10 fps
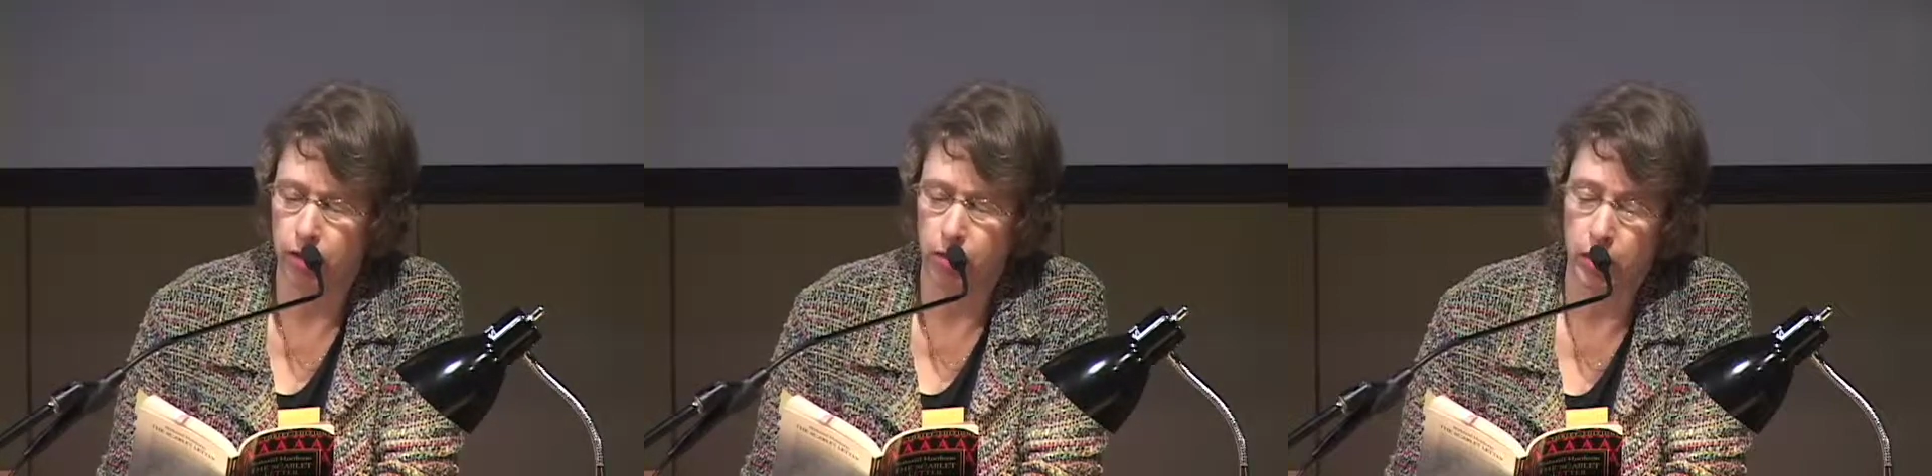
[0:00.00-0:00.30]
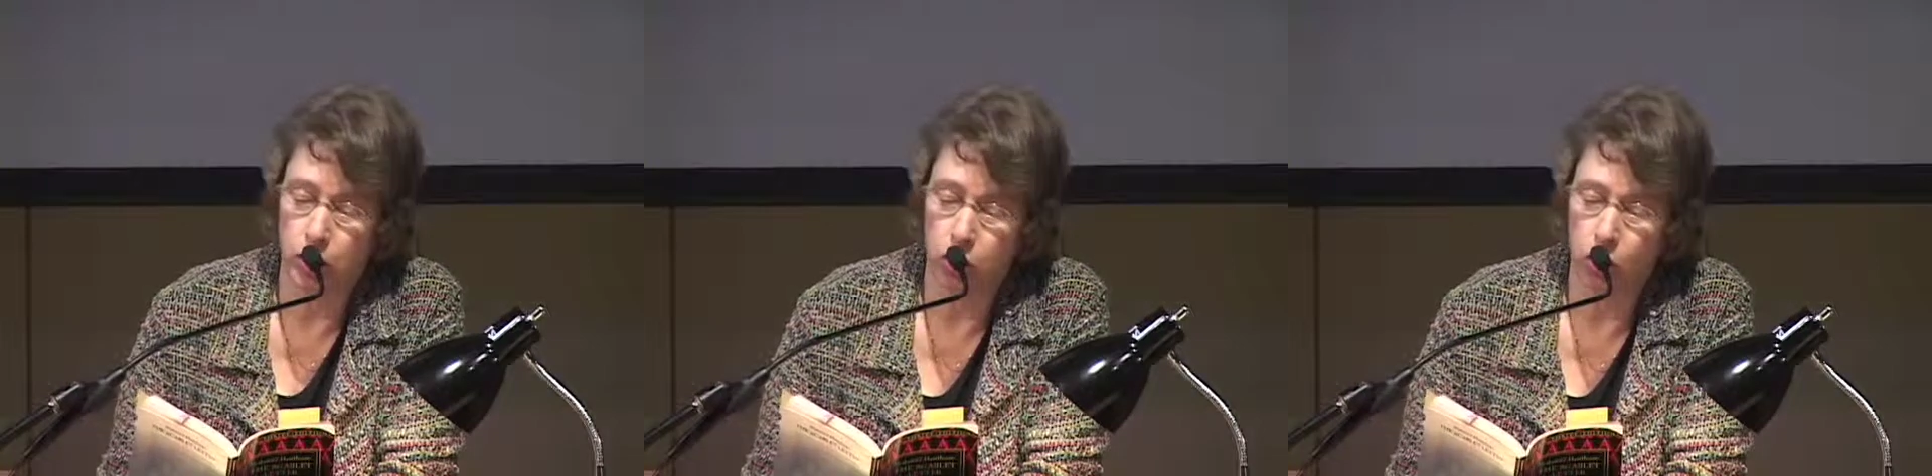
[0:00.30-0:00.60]

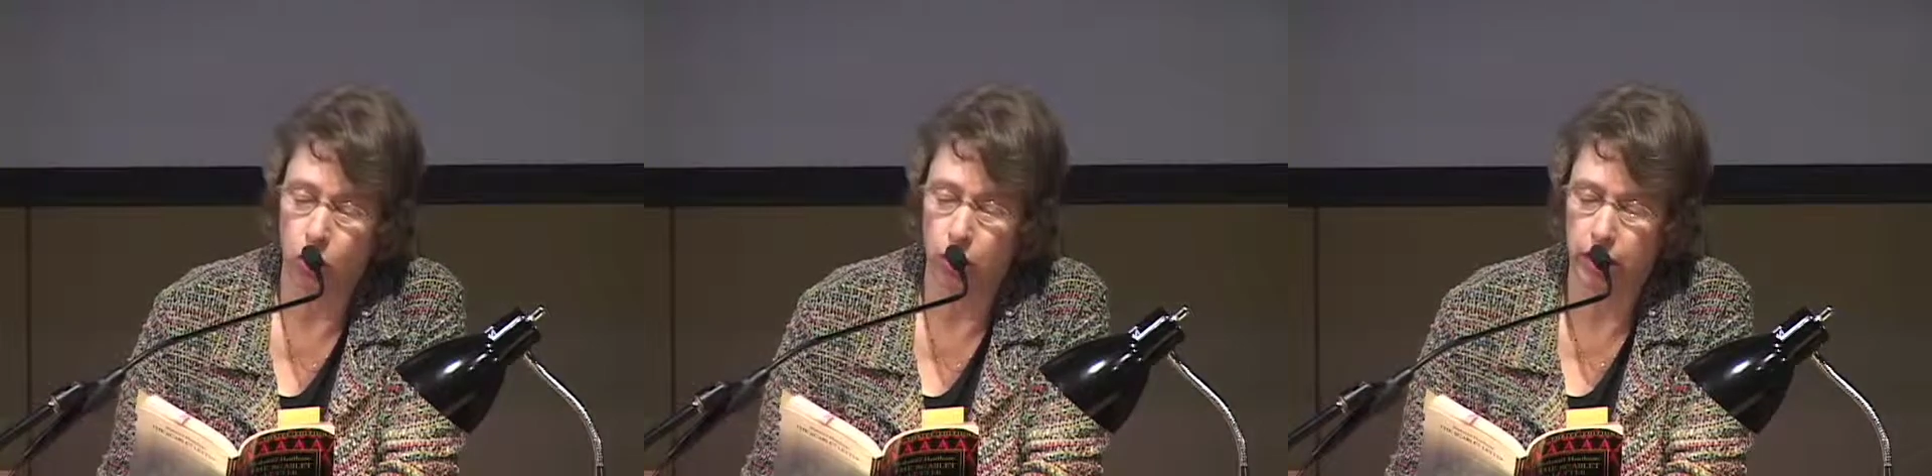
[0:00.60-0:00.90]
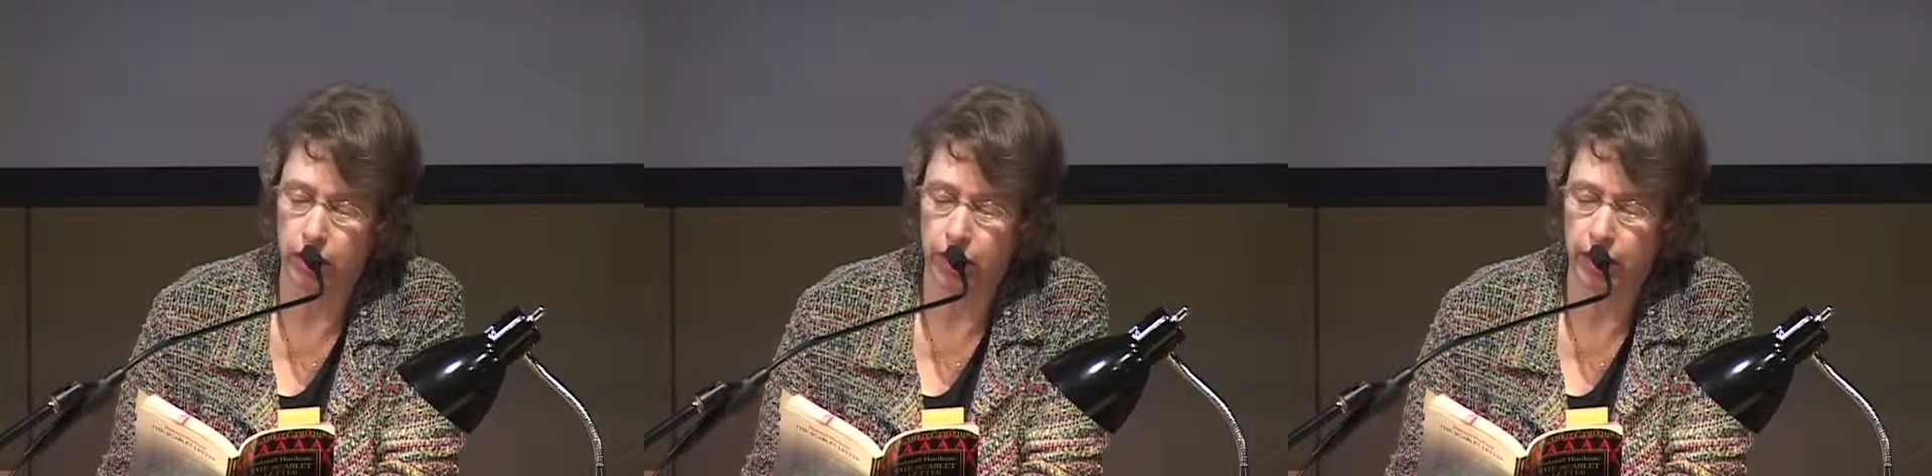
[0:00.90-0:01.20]
much worn
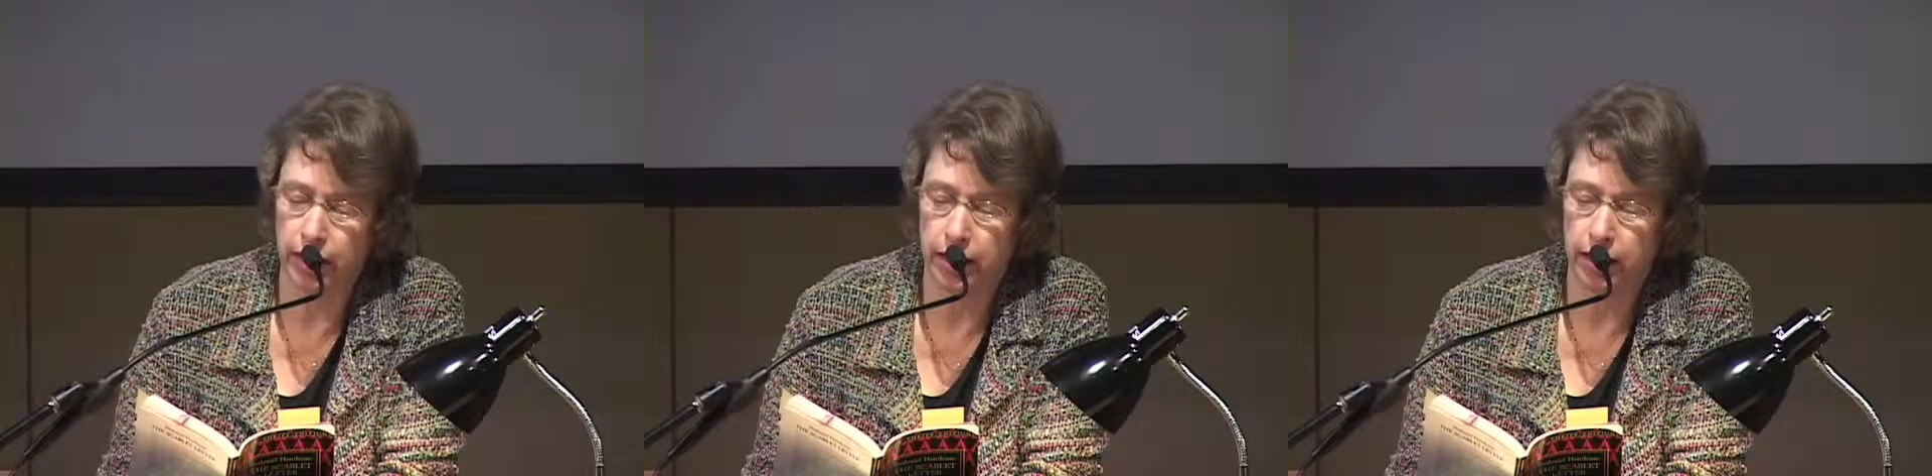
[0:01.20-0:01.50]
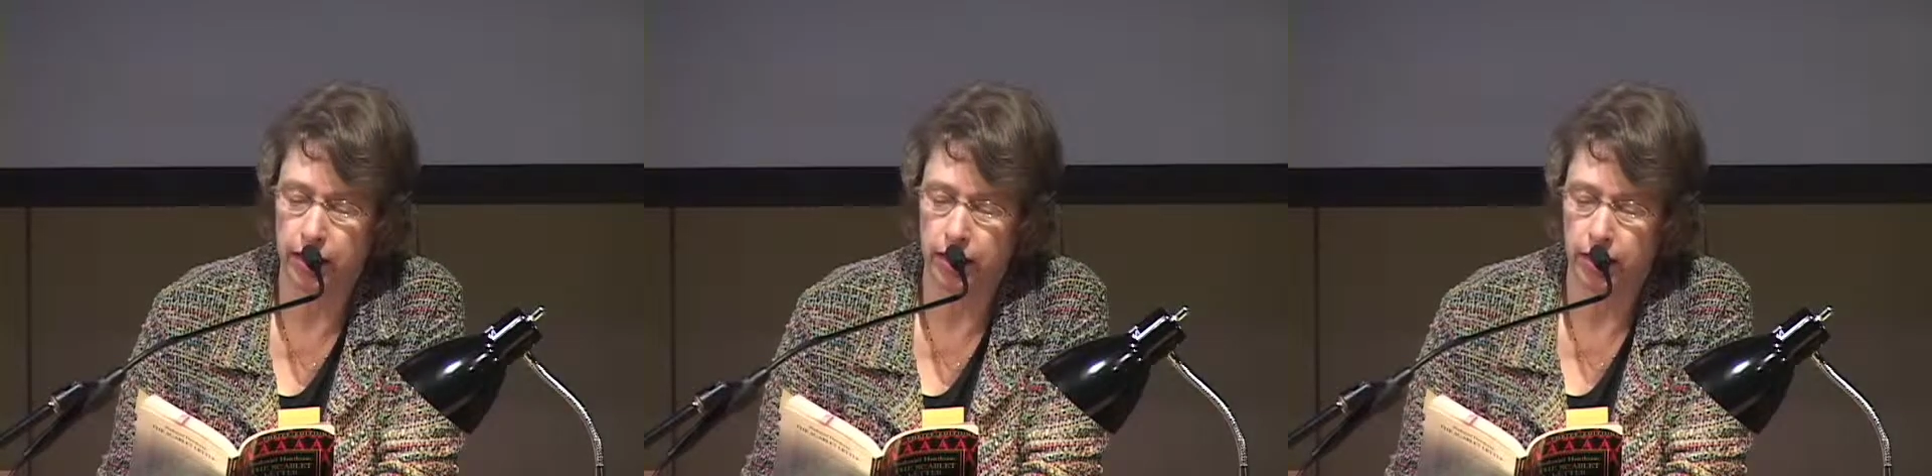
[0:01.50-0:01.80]
and faded.